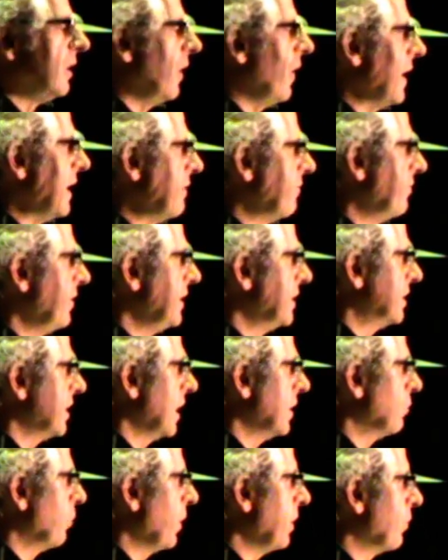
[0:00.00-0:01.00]
life, he
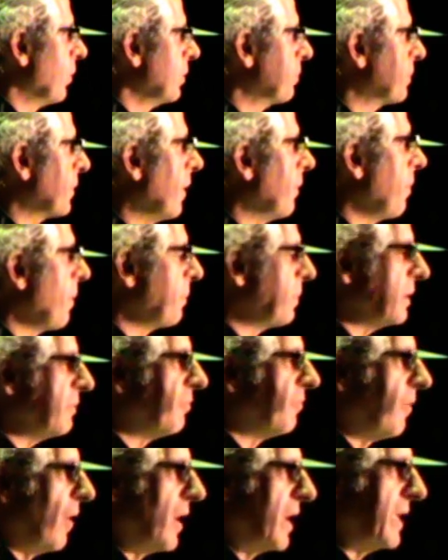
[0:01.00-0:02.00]
said, we will probably
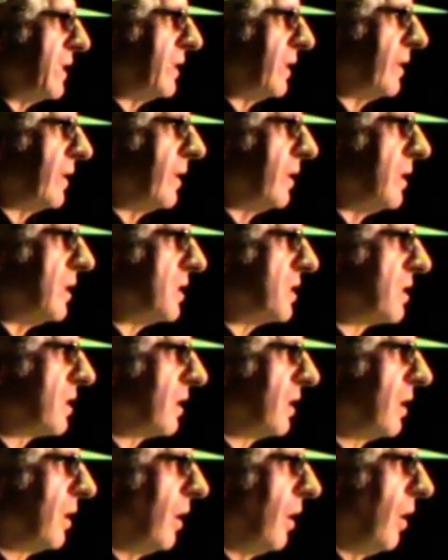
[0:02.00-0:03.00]
find that
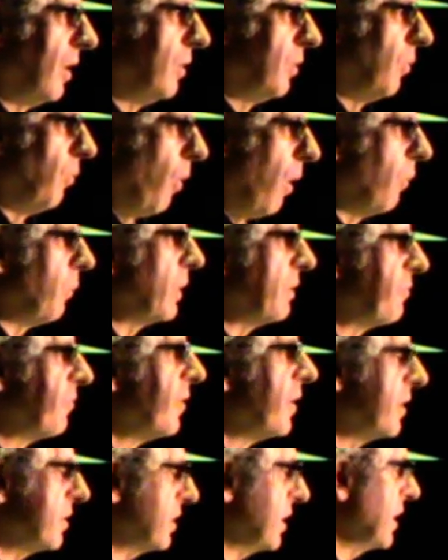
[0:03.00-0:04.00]
what we
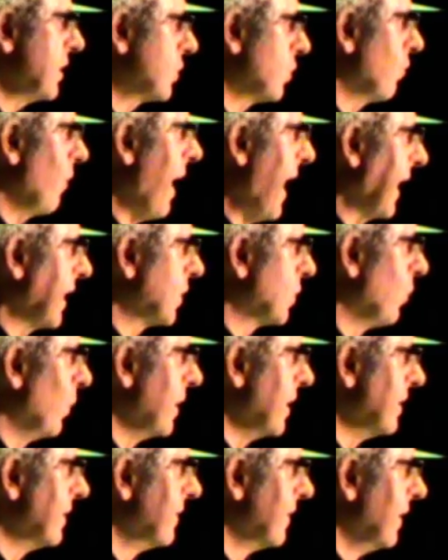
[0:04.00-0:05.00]
first interact
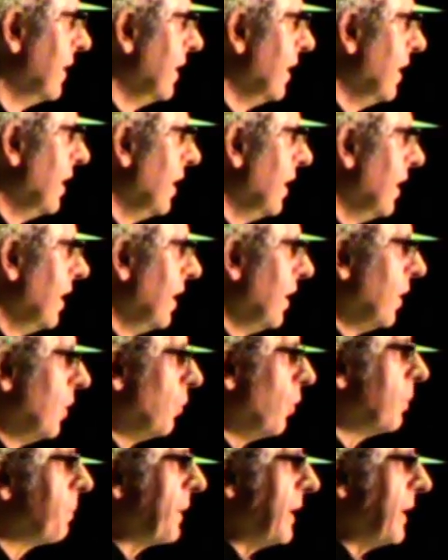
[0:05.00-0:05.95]
with will